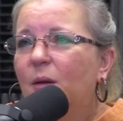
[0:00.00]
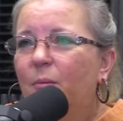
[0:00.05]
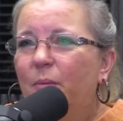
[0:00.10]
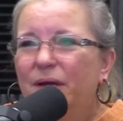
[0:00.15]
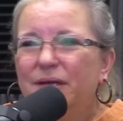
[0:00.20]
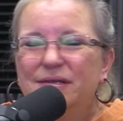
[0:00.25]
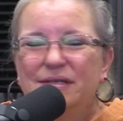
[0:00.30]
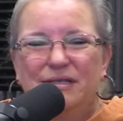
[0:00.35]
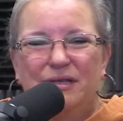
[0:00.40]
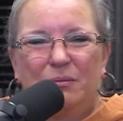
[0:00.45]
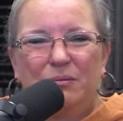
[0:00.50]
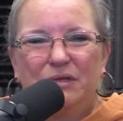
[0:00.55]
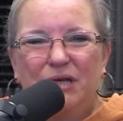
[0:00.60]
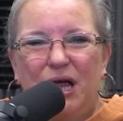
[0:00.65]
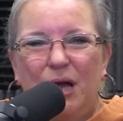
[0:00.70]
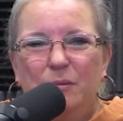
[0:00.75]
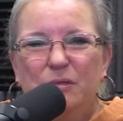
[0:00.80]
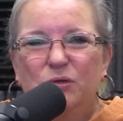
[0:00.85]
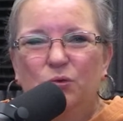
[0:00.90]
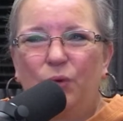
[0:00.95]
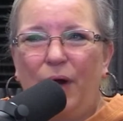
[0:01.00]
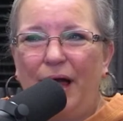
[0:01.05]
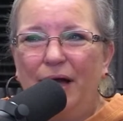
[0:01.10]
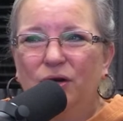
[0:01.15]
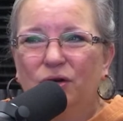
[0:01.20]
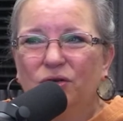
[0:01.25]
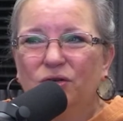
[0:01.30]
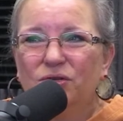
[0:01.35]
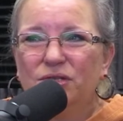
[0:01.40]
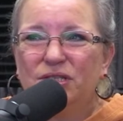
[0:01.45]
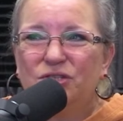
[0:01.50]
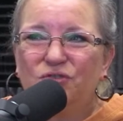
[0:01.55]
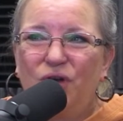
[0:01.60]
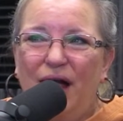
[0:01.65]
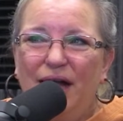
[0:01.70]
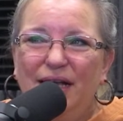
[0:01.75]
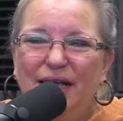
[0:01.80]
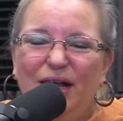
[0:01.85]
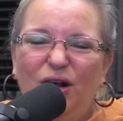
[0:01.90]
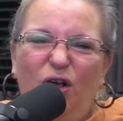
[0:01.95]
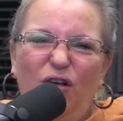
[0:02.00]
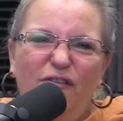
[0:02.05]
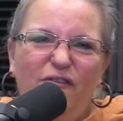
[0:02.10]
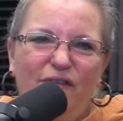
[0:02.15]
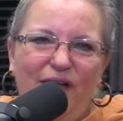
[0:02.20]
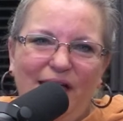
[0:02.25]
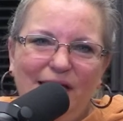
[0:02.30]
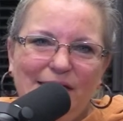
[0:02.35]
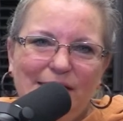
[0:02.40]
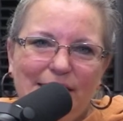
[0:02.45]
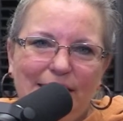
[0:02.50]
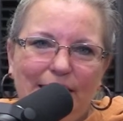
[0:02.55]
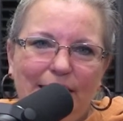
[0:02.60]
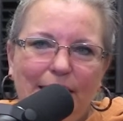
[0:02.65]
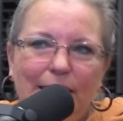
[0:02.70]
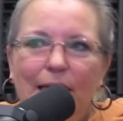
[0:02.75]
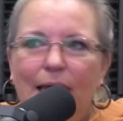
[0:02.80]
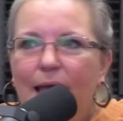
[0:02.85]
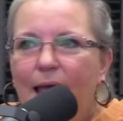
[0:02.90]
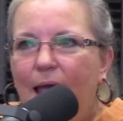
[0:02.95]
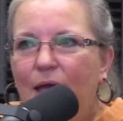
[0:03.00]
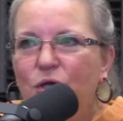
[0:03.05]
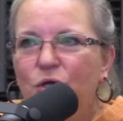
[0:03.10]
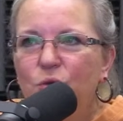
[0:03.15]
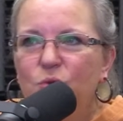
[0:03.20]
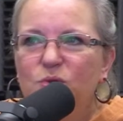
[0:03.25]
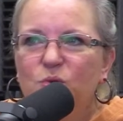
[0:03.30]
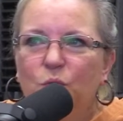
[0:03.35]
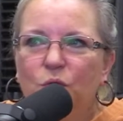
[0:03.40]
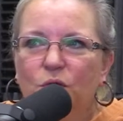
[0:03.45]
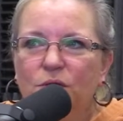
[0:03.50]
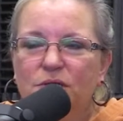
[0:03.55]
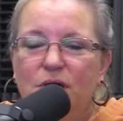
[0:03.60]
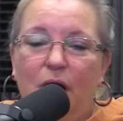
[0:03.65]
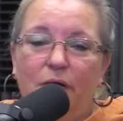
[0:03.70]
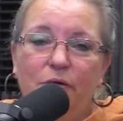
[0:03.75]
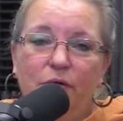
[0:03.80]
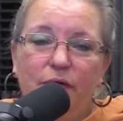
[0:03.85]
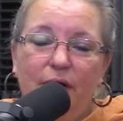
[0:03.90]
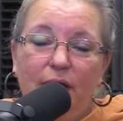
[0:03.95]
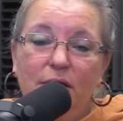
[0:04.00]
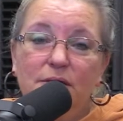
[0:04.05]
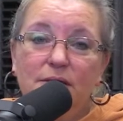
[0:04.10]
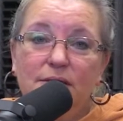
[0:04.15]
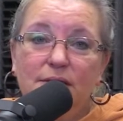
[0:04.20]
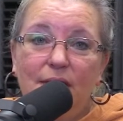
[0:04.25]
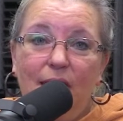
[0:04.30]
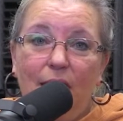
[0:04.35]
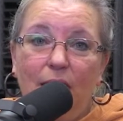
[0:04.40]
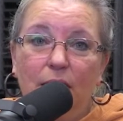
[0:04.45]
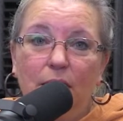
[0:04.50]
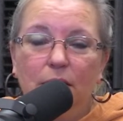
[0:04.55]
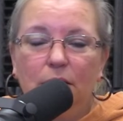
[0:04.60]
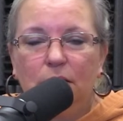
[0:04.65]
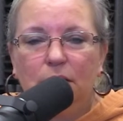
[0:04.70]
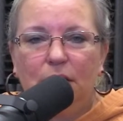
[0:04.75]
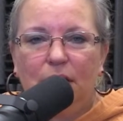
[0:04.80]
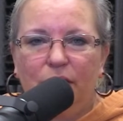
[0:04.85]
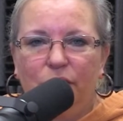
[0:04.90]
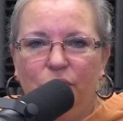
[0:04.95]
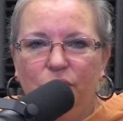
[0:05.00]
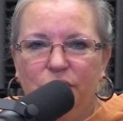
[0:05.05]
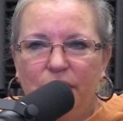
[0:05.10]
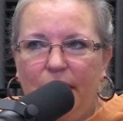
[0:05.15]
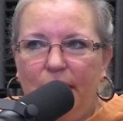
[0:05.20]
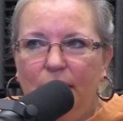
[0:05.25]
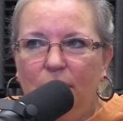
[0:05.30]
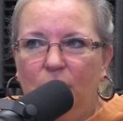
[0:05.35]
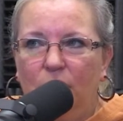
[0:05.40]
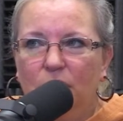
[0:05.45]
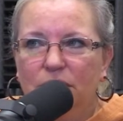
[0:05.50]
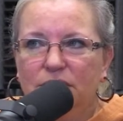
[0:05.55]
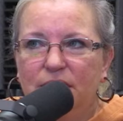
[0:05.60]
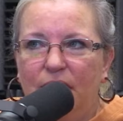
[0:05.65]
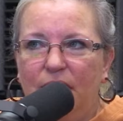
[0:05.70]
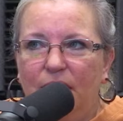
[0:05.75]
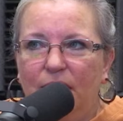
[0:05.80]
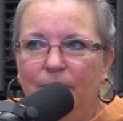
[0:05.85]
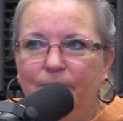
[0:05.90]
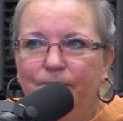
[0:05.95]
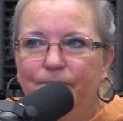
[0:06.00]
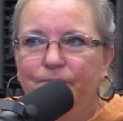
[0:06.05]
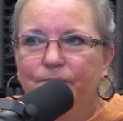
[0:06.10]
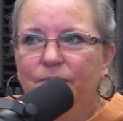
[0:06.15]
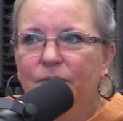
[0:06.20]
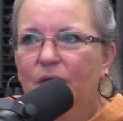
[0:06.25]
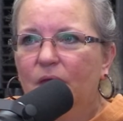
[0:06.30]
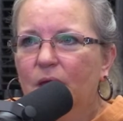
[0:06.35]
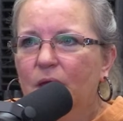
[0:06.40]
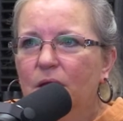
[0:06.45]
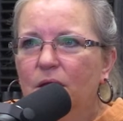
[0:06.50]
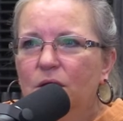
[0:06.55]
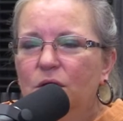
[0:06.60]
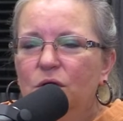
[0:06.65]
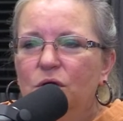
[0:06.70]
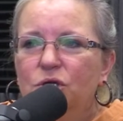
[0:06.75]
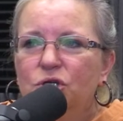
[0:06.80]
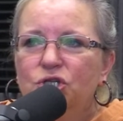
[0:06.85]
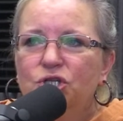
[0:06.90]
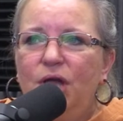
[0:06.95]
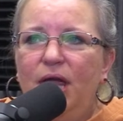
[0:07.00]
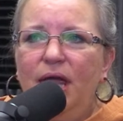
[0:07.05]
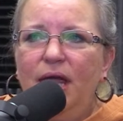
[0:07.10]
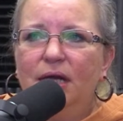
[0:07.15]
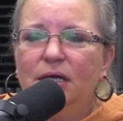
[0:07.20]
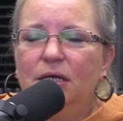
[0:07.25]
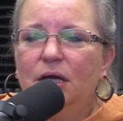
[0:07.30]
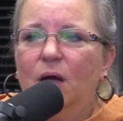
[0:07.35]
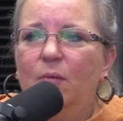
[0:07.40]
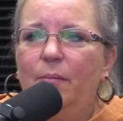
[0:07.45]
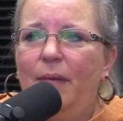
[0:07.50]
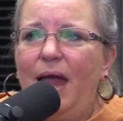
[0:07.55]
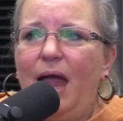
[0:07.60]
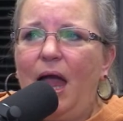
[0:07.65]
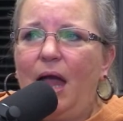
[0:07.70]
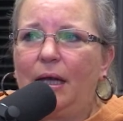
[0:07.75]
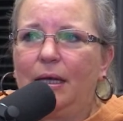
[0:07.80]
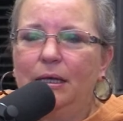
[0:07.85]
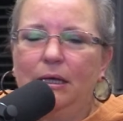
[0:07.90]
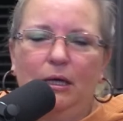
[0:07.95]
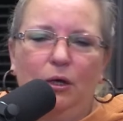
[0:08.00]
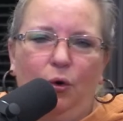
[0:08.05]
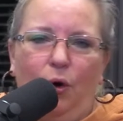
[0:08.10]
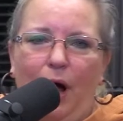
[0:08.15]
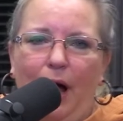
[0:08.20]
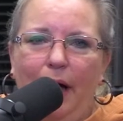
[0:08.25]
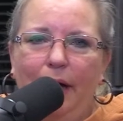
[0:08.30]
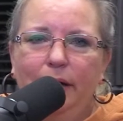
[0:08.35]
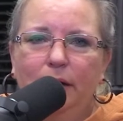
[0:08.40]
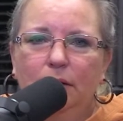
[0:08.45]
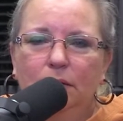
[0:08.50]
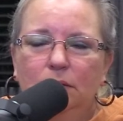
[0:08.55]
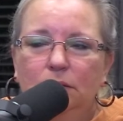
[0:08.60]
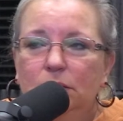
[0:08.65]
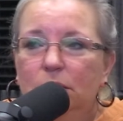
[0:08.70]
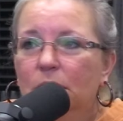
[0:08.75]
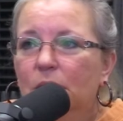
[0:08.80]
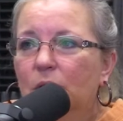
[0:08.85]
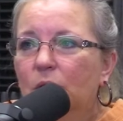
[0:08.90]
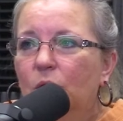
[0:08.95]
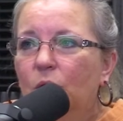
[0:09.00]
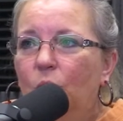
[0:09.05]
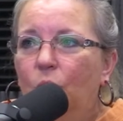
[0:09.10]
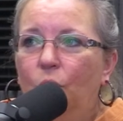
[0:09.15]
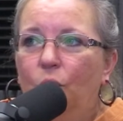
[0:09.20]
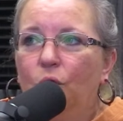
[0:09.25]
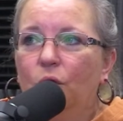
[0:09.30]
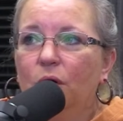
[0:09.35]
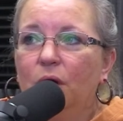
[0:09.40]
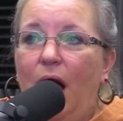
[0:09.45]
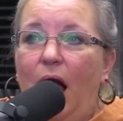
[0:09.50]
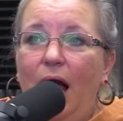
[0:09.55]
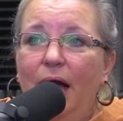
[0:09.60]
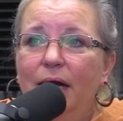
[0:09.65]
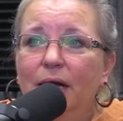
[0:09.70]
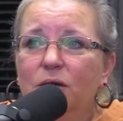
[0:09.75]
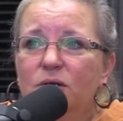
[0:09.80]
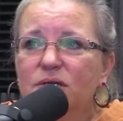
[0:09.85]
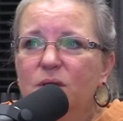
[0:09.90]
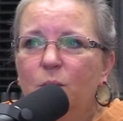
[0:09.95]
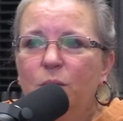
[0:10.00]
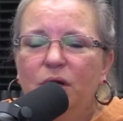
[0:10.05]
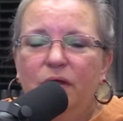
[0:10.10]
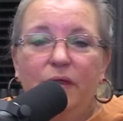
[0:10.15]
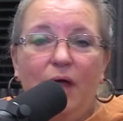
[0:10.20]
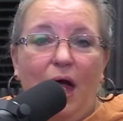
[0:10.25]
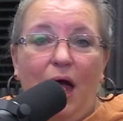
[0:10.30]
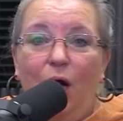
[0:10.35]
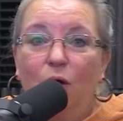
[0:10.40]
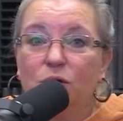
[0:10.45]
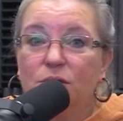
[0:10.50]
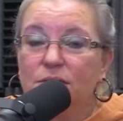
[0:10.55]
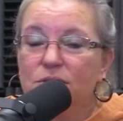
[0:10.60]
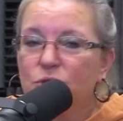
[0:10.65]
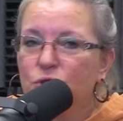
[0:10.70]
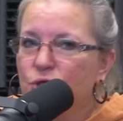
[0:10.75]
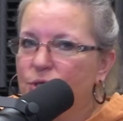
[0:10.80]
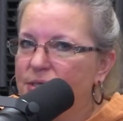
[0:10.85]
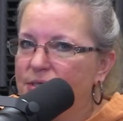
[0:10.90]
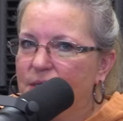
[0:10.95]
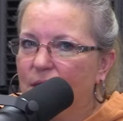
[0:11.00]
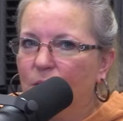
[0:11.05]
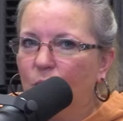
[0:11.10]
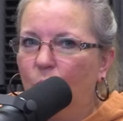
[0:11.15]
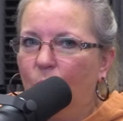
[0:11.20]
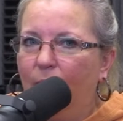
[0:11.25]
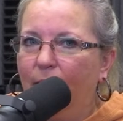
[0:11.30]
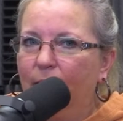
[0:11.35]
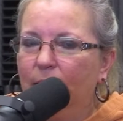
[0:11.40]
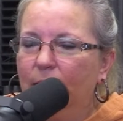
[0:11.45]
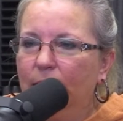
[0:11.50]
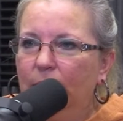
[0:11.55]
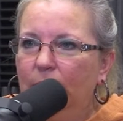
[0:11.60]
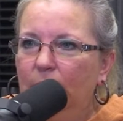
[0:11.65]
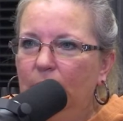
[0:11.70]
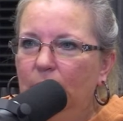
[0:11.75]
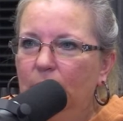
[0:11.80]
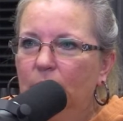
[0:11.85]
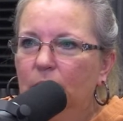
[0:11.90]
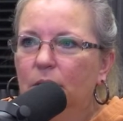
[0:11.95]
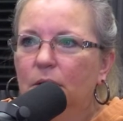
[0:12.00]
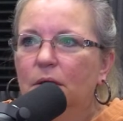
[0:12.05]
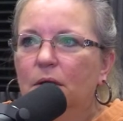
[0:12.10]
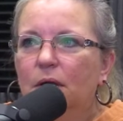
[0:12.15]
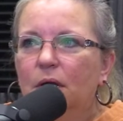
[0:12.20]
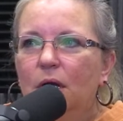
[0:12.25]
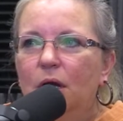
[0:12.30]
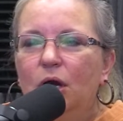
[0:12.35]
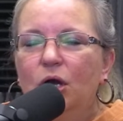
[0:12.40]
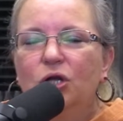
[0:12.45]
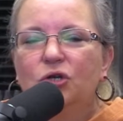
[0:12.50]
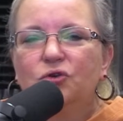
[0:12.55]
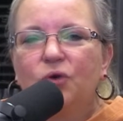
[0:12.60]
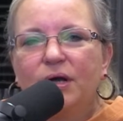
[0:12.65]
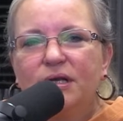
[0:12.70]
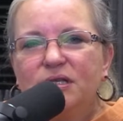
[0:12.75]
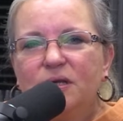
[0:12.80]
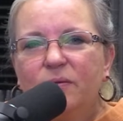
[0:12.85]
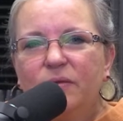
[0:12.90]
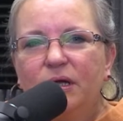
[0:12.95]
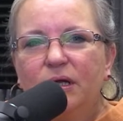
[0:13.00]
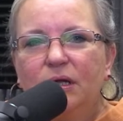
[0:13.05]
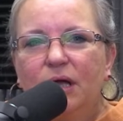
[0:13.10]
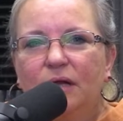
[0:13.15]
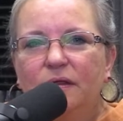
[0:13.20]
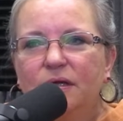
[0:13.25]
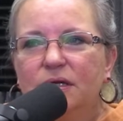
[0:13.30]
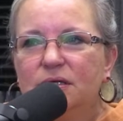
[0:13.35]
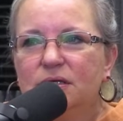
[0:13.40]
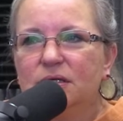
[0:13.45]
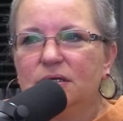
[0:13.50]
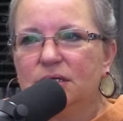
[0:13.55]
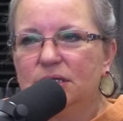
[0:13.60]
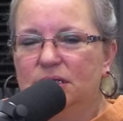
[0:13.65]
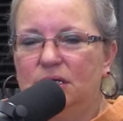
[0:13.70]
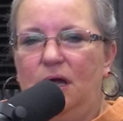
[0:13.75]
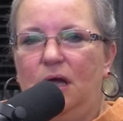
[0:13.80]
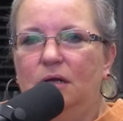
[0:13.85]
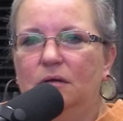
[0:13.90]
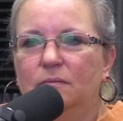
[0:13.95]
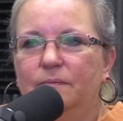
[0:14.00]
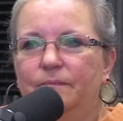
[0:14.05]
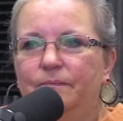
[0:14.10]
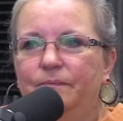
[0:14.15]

But sometimes writers try to get all fancy and use words other than said in their dialogue tag. "Shane, come back," he cried. Or, "I hear someone in the house," she said quietly. Try something like this instead.